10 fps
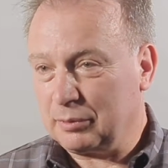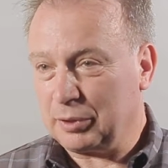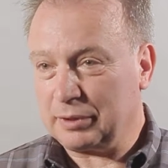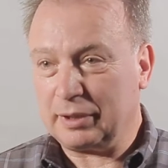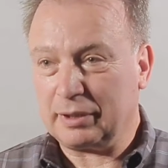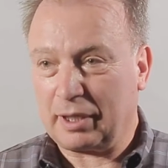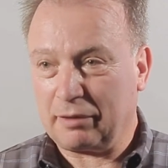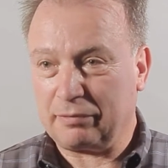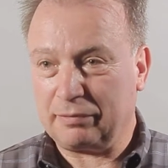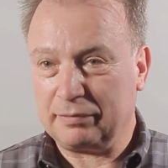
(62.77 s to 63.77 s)
We didn't
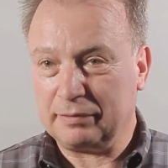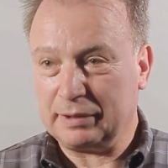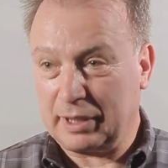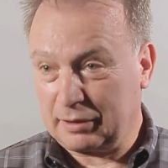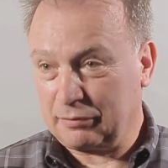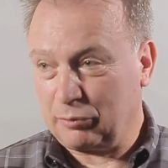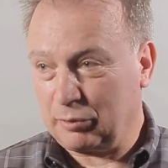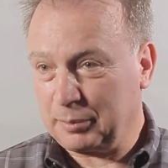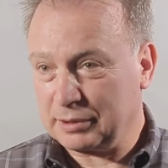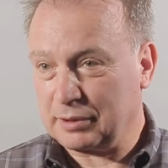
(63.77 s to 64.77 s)
have data
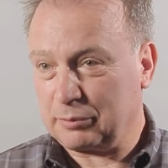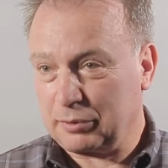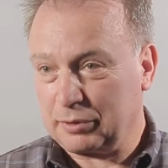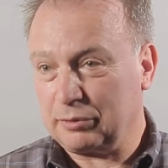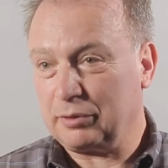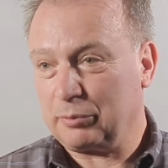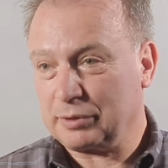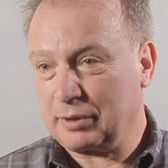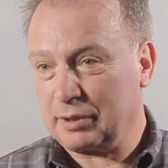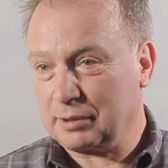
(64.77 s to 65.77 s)
formats that were
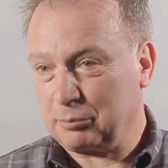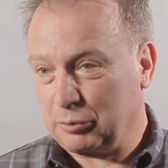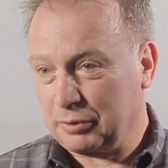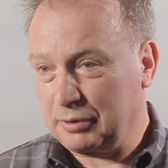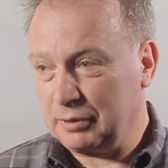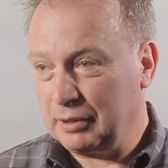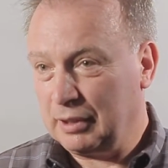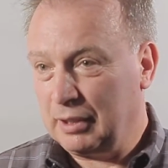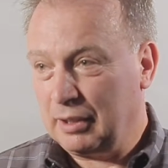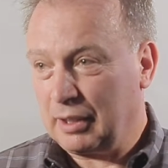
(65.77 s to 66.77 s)
universally supported.
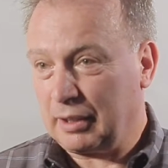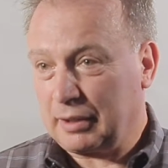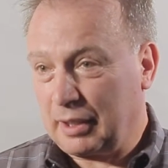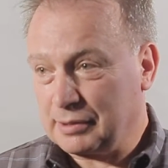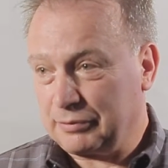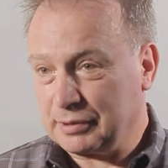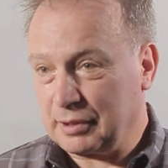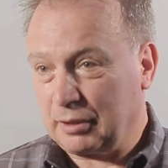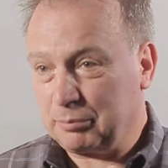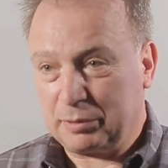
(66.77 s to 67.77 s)
And as a
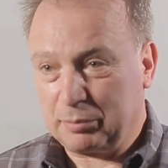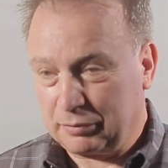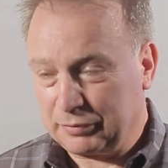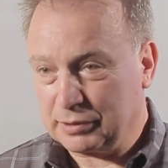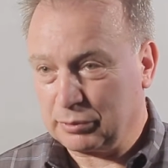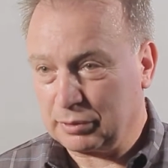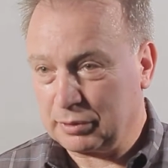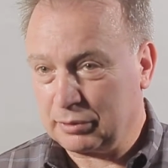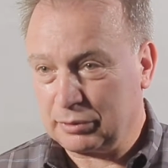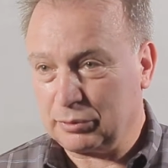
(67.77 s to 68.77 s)
result, people
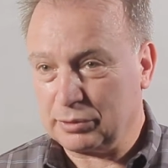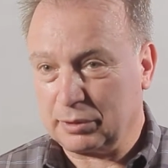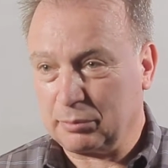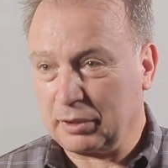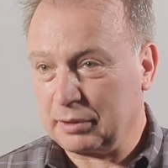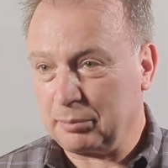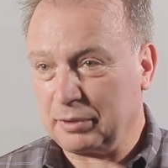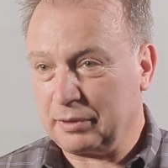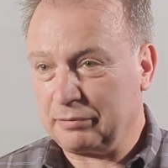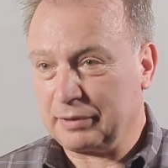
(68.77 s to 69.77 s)
resorted to using
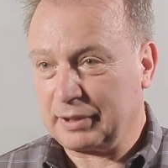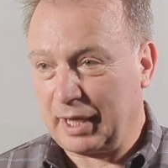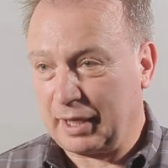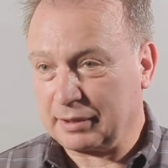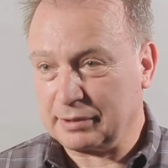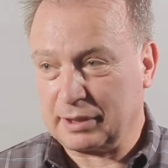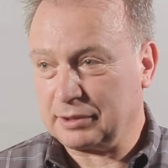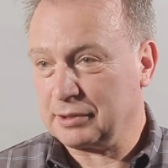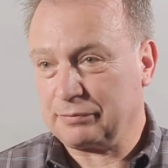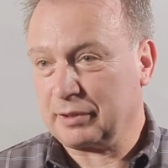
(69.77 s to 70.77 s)
multiple different hacks,
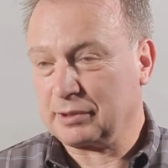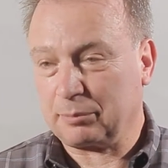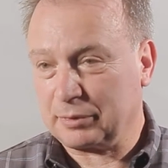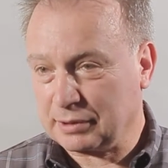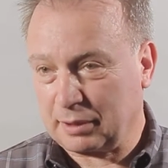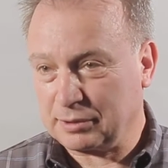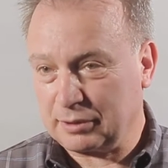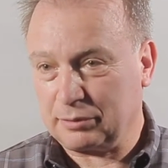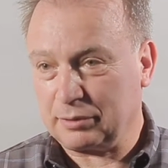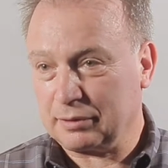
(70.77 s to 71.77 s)
such as, for example,
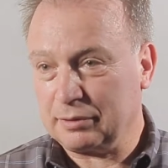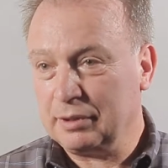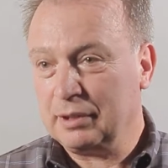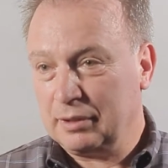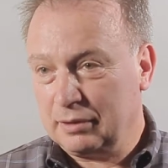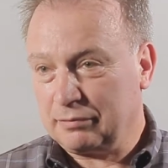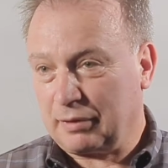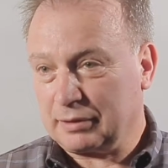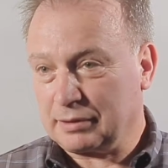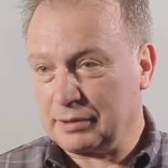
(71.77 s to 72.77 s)
substituting
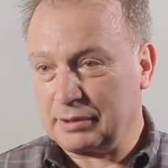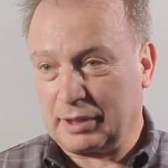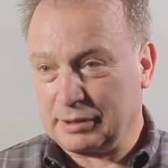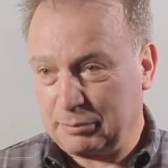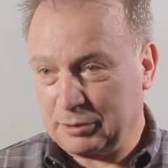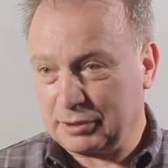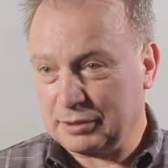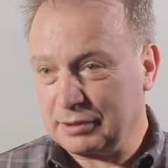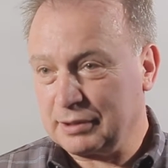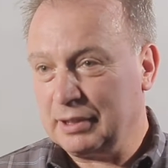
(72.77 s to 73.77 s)
fonts as
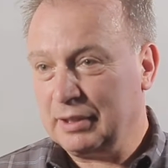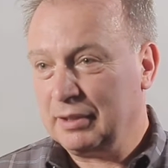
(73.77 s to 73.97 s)
images.